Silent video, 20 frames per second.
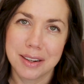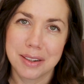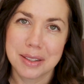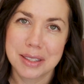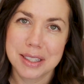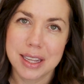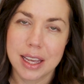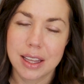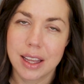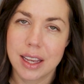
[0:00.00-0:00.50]
It'll
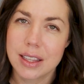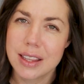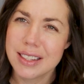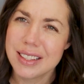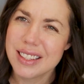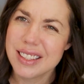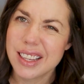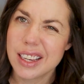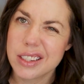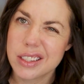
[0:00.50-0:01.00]
say like,
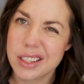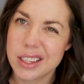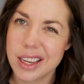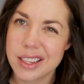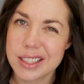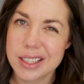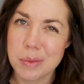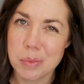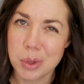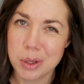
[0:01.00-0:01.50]
this is actually
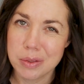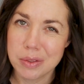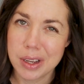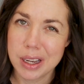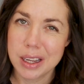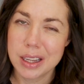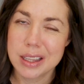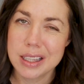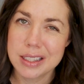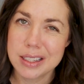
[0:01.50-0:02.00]
a
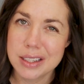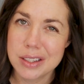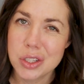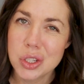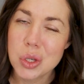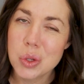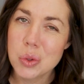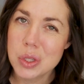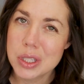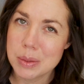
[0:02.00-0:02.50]
simplified, this is
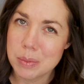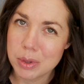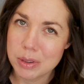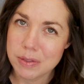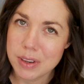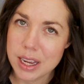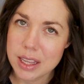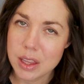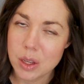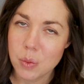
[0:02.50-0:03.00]
too
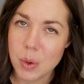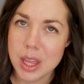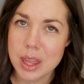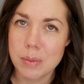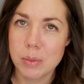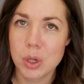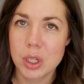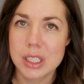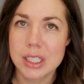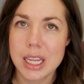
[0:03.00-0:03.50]
simplified the way
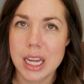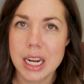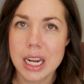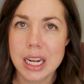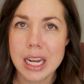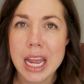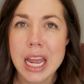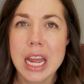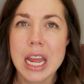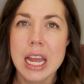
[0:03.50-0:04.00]
the book said
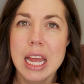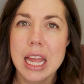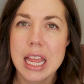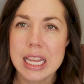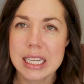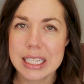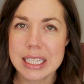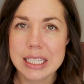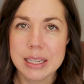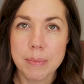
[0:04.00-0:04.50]
it,
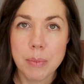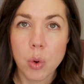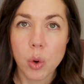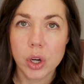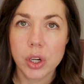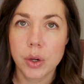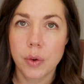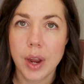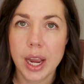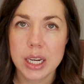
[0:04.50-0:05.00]
this is a
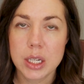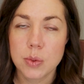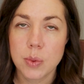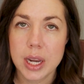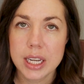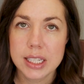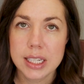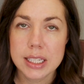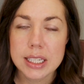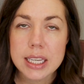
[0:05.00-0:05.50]
more correct
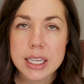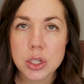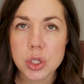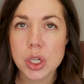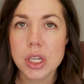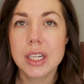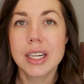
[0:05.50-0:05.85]
way to teach